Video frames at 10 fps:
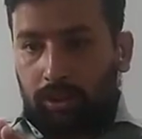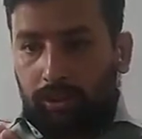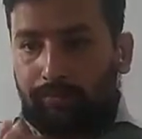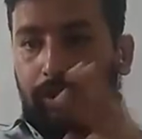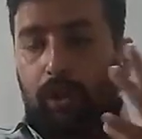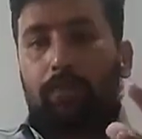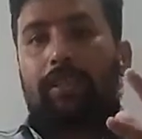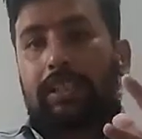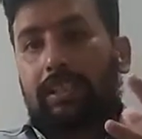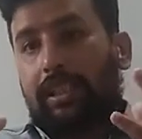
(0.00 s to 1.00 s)
We
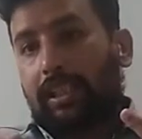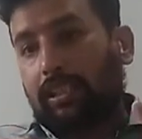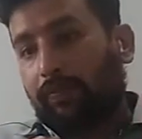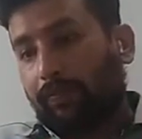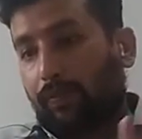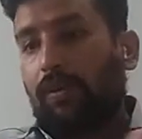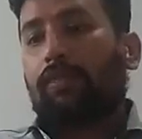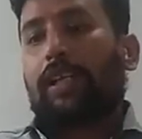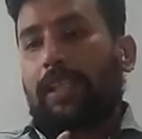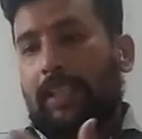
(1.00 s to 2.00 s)
always take the
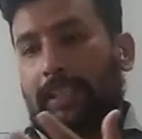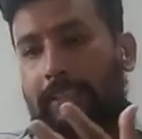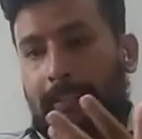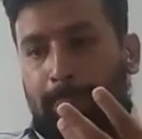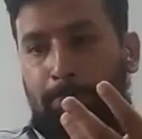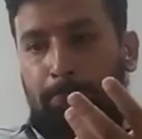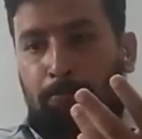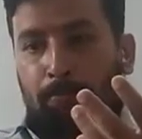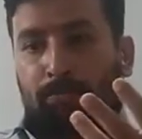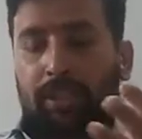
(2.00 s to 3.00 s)
forward direction
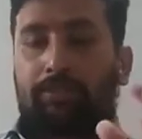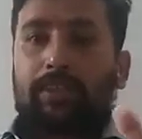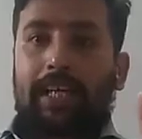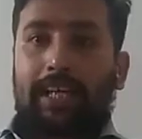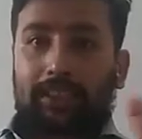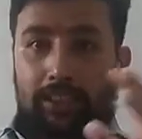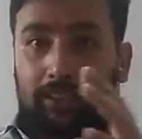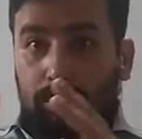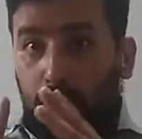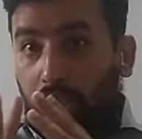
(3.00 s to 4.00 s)
if the direction
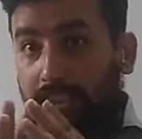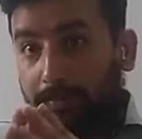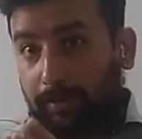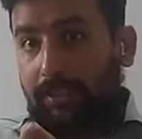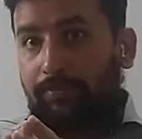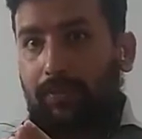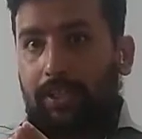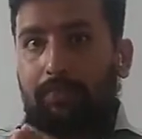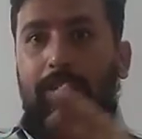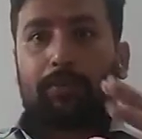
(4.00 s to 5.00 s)
is not
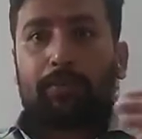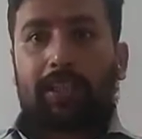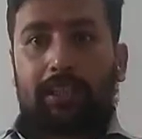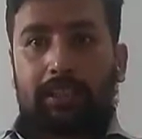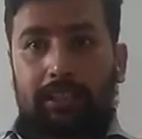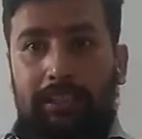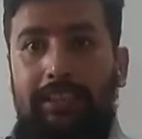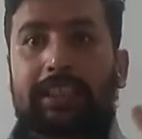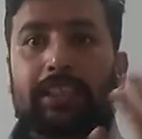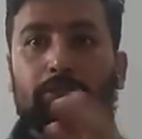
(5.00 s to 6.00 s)
specified. Whenever we
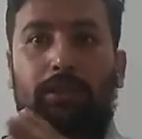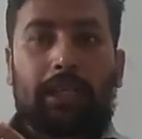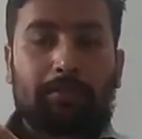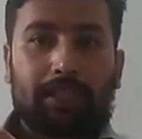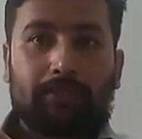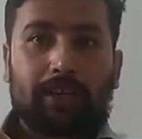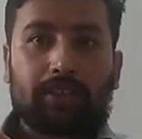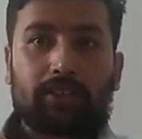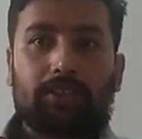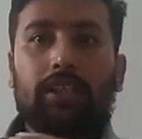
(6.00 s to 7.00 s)
indicate to the chemical
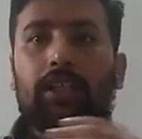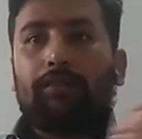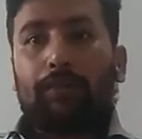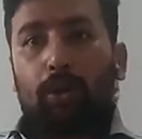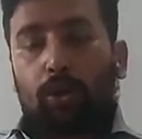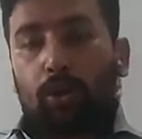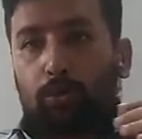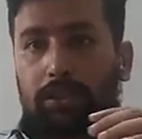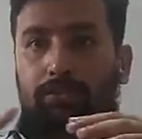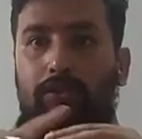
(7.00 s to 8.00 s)
reaction, we
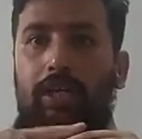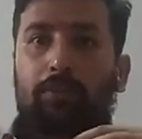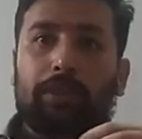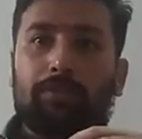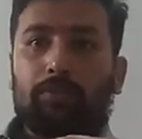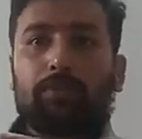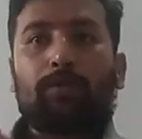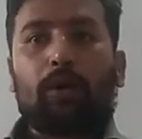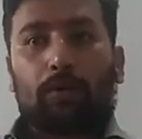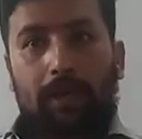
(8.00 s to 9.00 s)
always try to give into the
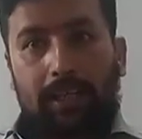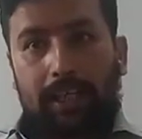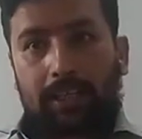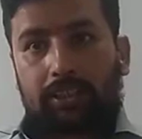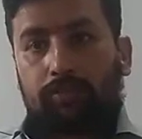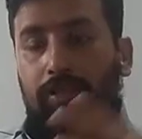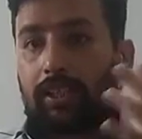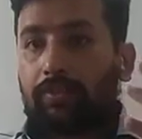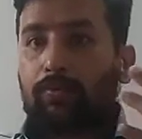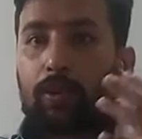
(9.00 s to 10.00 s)
forward direction, and
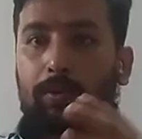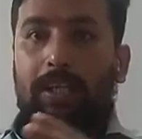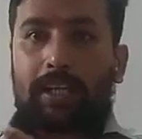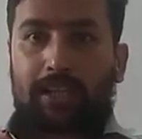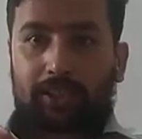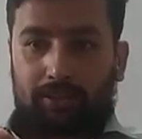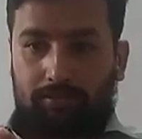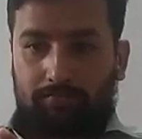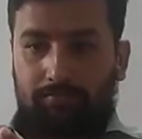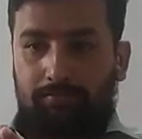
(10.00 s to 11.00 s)
that forward direction
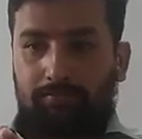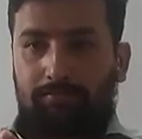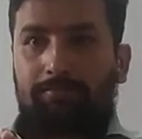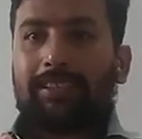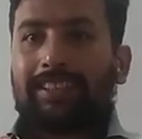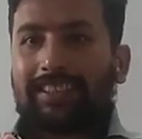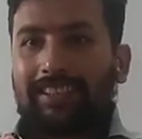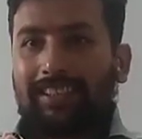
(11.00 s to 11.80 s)
means,